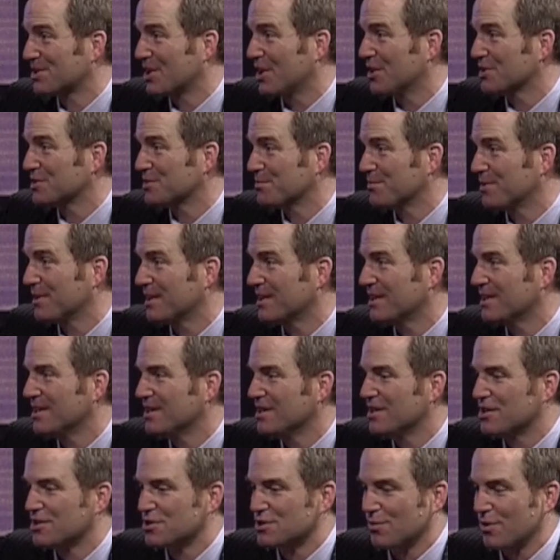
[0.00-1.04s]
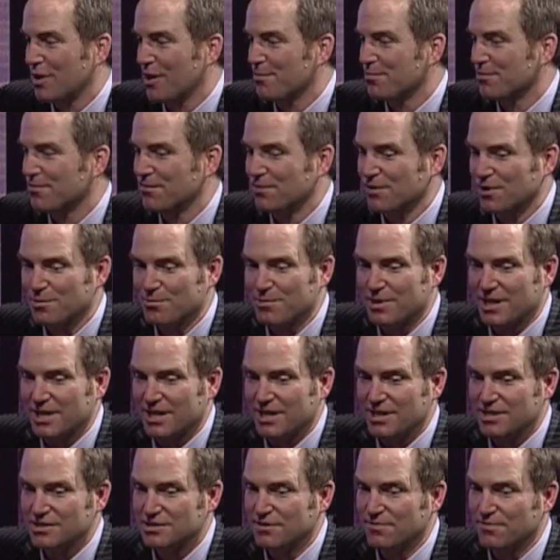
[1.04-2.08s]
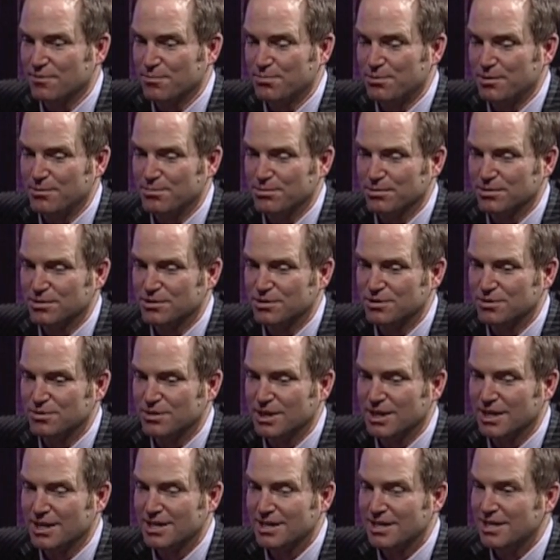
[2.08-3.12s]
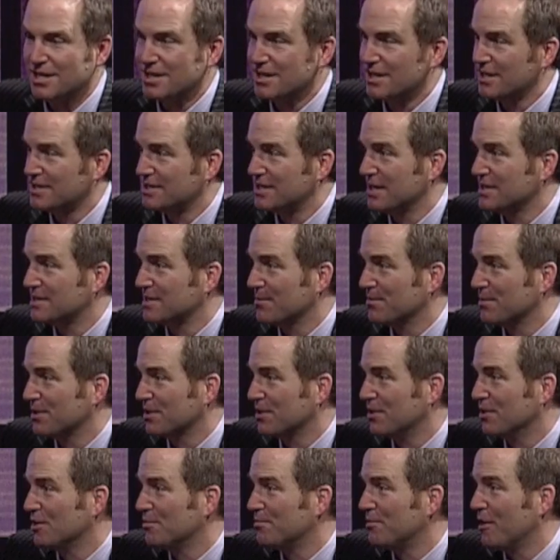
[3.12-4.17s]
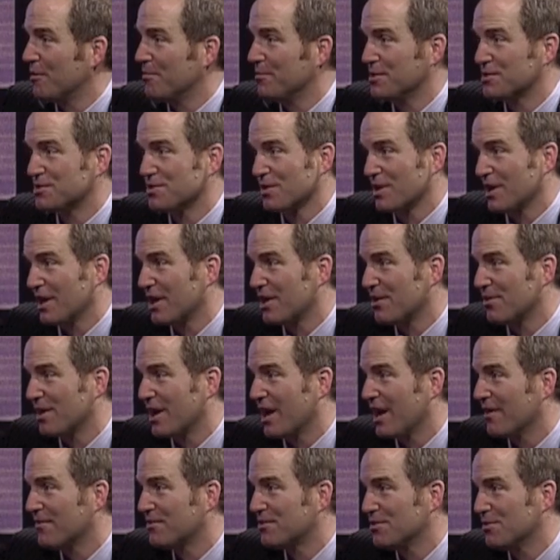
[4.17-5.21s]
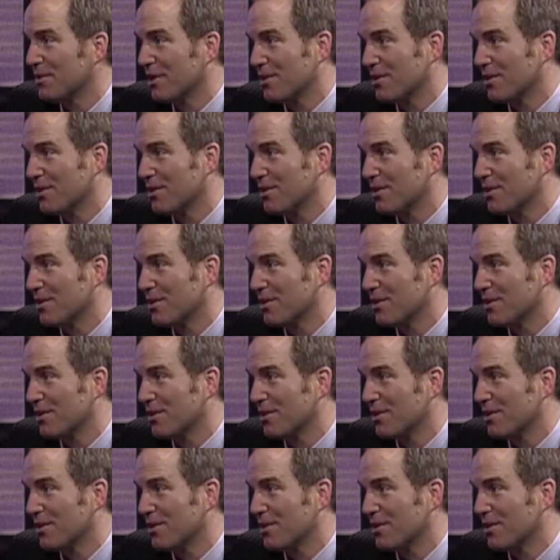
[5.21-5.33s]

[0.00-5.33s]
gossip thing. Yep. So I prefer to make it easy for people to say something good about me so that I don't have to.